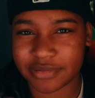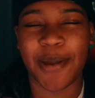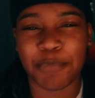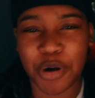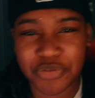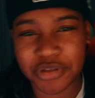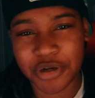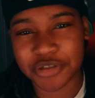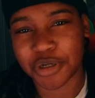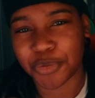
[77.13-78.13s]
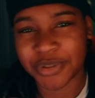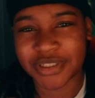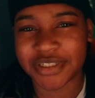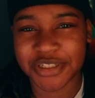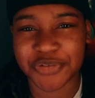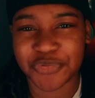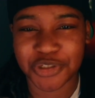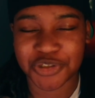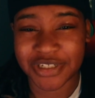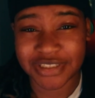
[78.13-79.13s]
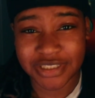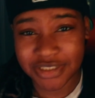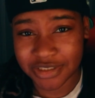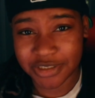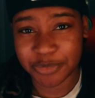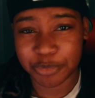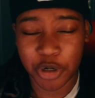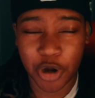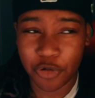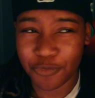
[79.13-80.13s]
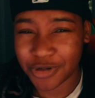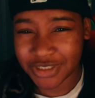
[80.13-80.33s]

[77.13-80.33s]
And both of those are really good for transitioning, but over